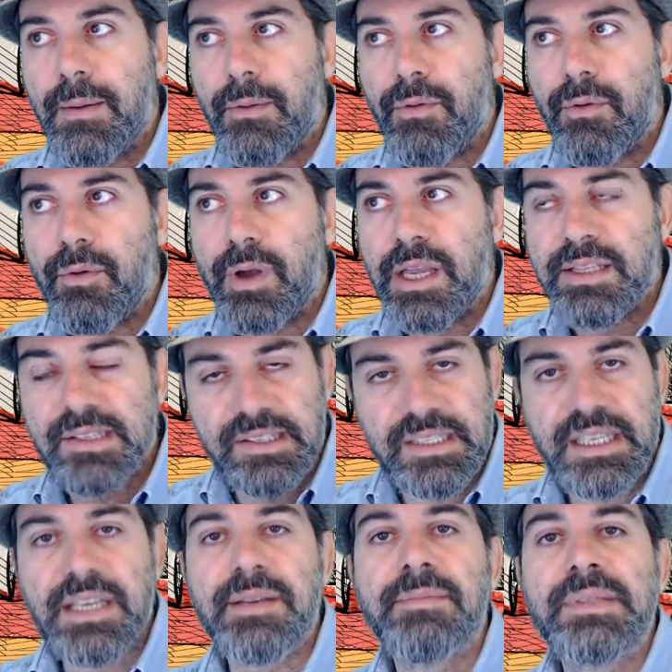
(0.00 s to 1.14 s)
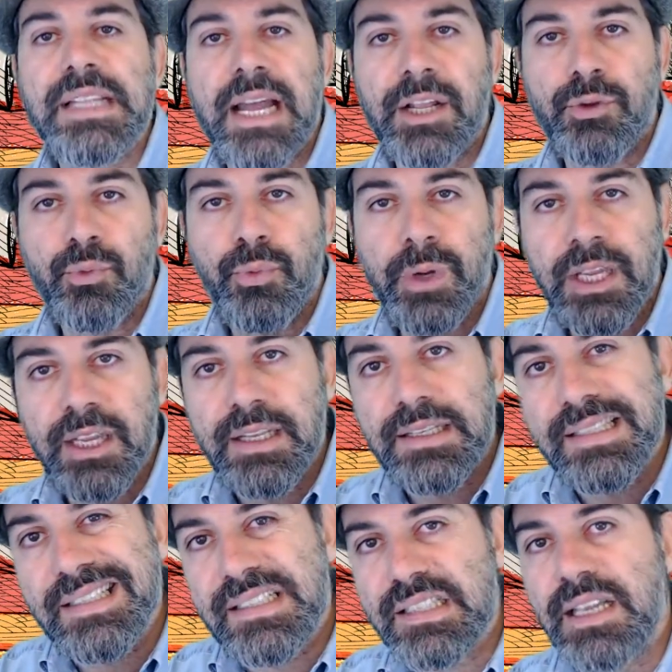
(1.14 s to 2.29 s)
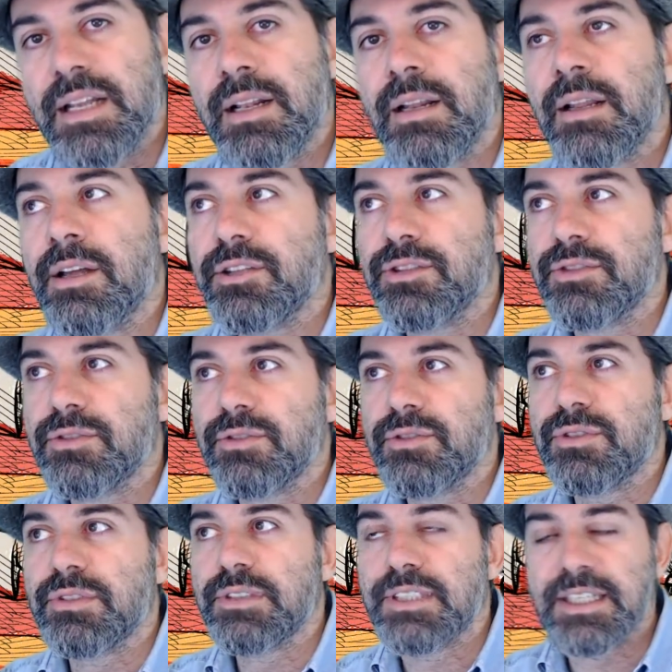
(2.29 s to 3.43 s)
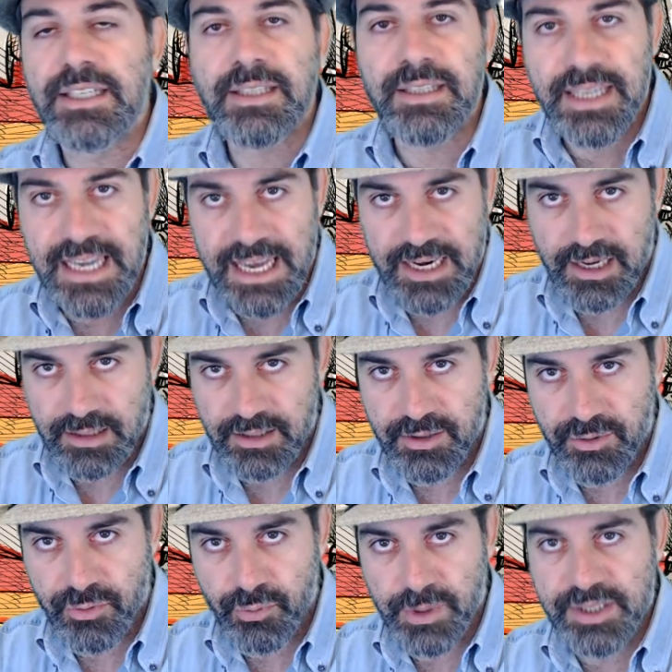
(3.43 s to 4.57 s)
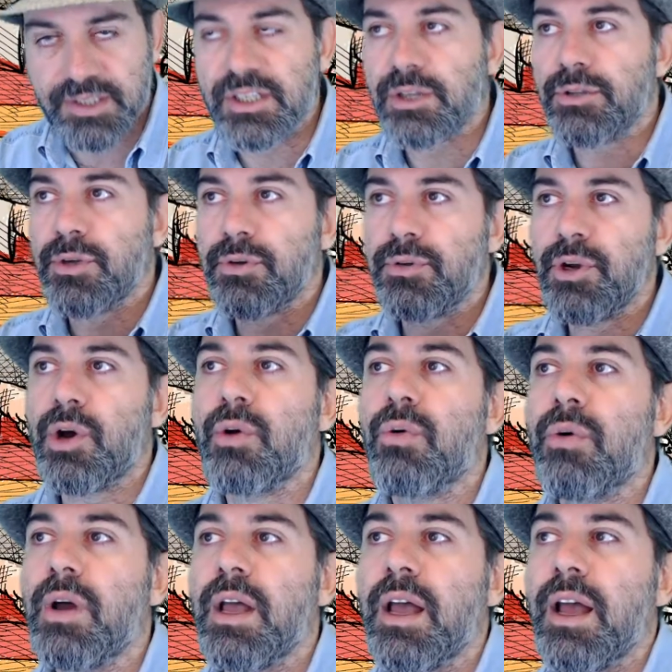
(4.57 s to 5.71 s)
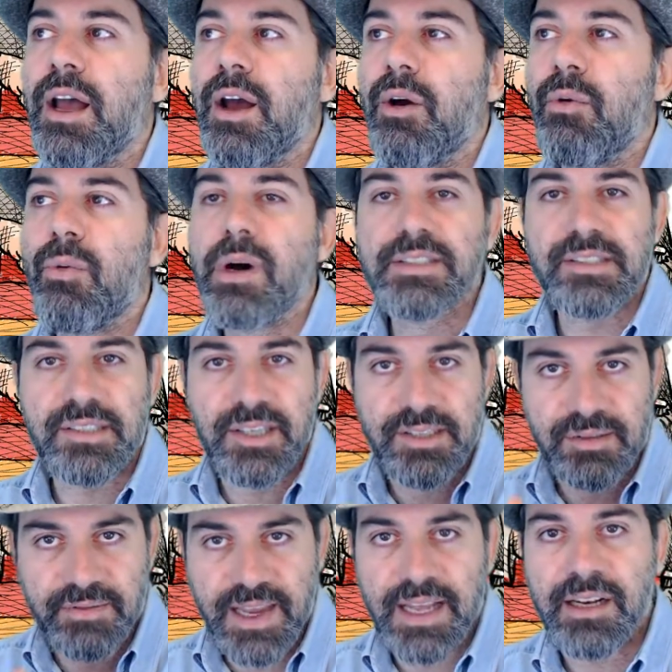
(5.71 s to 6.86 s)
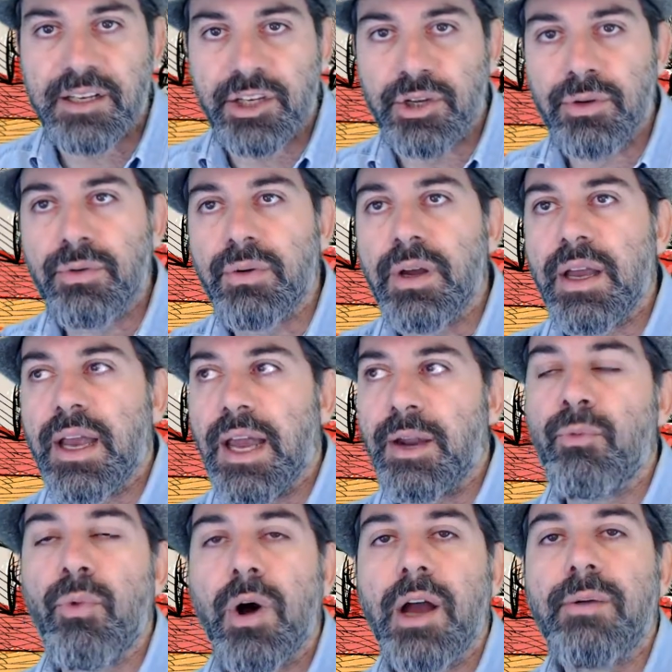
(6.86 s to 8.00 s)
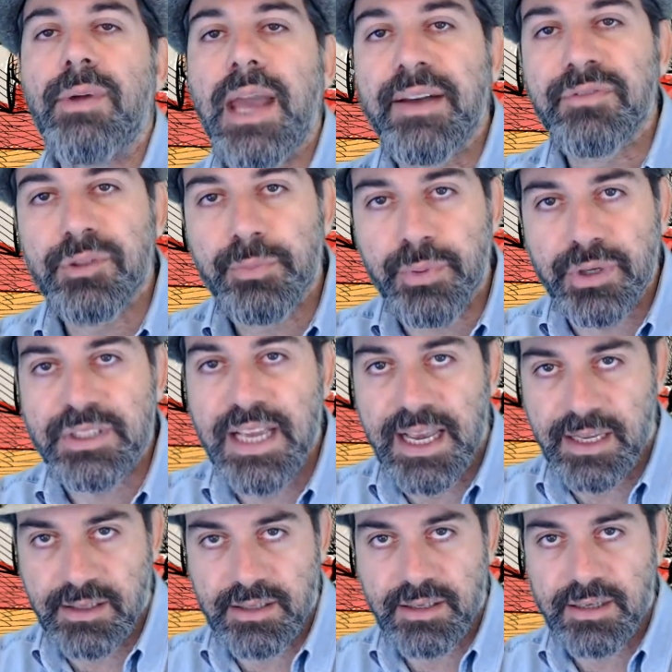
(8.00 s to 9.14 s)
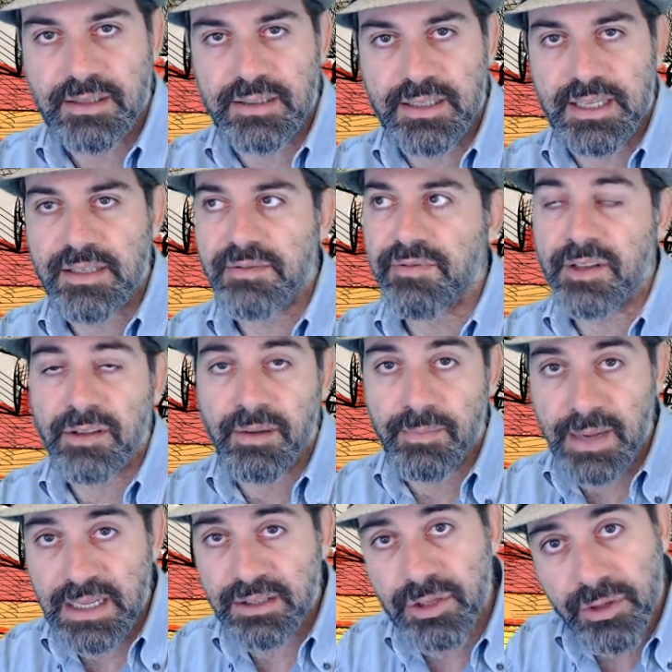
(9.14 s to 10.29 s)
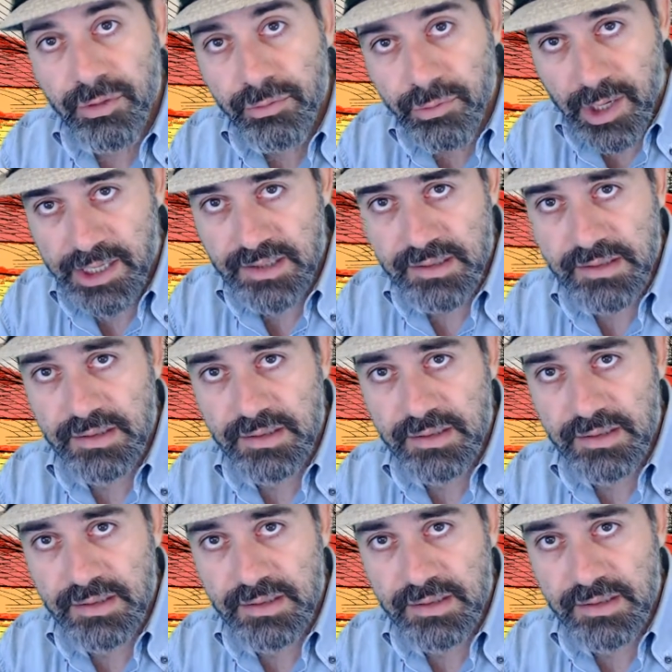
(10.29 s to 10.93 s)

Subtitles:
it seems that we still didn't get it. We still don't know what's this value and why we have to protect these fundamental rights.